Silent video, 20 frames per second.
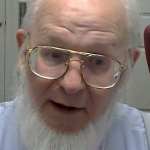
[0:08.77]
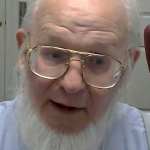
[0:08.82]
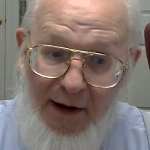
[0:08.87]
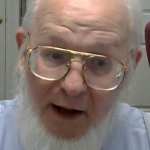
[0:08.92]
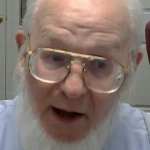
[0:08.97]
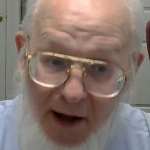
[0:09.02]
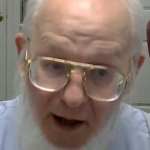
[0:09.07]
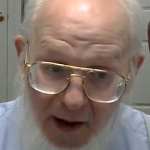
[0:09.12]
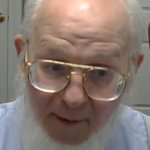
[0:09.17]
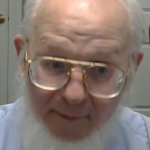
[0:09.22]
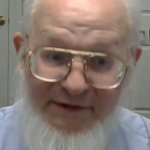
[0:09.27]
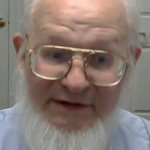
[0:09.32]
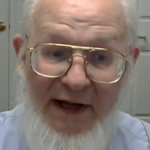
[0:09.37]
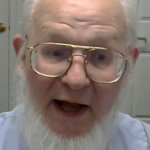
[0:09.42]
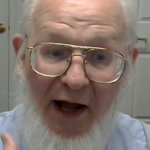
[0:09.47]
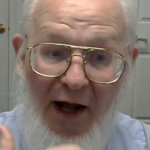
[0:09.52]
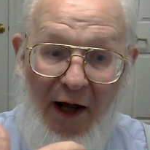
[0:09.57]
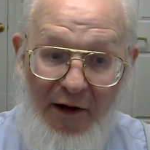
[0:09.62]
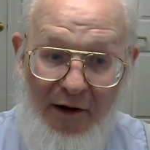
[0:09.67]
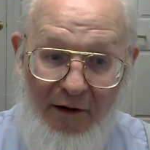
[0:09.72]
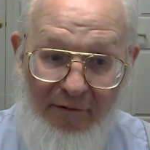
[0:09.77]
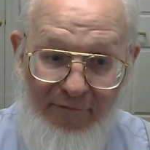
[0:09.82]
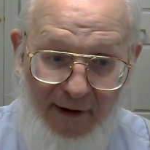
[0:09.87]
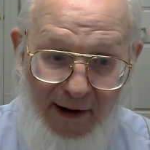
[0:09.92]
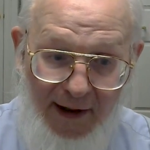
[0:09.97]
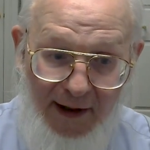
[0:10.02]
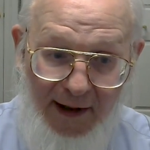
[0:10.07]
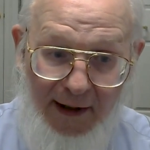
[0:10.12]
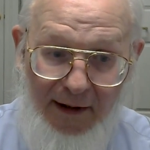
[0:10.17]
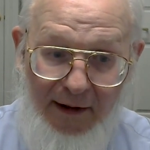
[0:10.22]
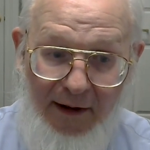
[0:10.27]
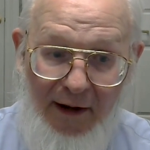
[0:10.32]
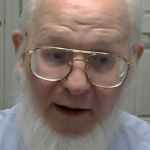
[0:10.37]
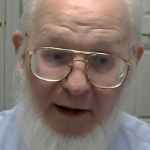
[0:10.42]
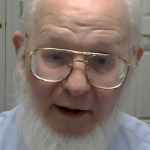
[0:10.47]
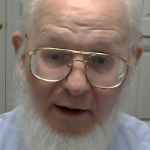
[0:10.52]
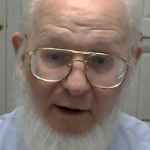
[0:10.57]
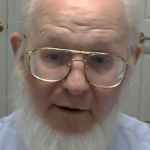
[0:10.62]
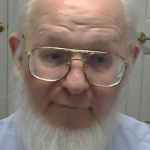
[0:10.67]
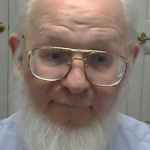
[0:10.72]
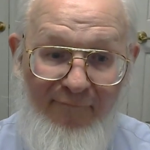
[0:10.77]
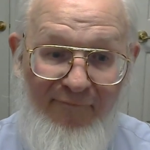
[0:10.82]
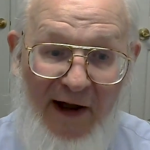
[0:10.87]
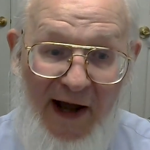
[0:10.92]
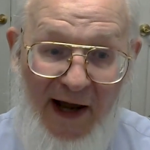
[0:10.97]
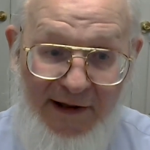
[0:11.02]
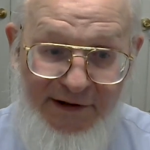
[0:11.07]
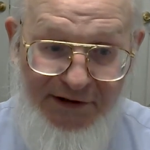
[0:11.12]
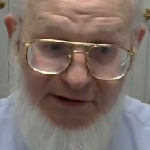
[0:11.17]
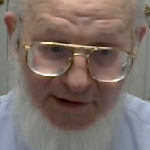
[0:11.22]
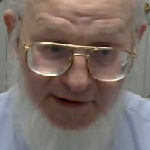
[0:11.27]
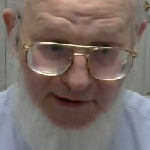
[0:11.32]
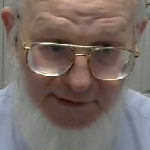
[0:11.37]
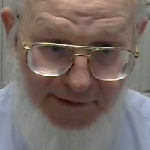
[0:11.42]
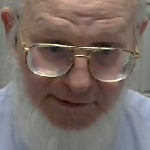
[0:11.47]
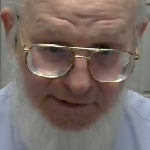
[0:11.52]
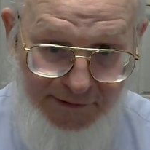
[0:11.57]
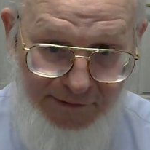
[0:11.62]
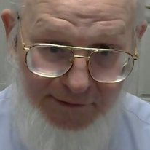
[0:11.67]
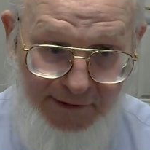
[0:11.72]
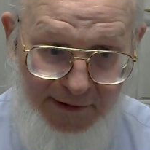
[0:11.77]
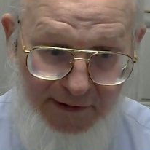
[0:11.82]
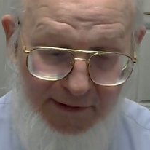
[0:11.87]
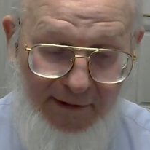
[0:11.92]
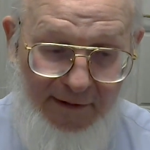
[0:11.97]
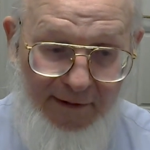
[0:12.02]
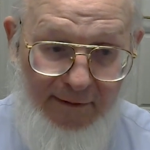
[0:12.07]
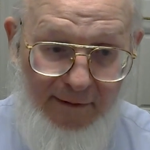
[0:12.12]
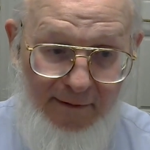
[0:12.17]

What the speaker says: comes out of a fashion industry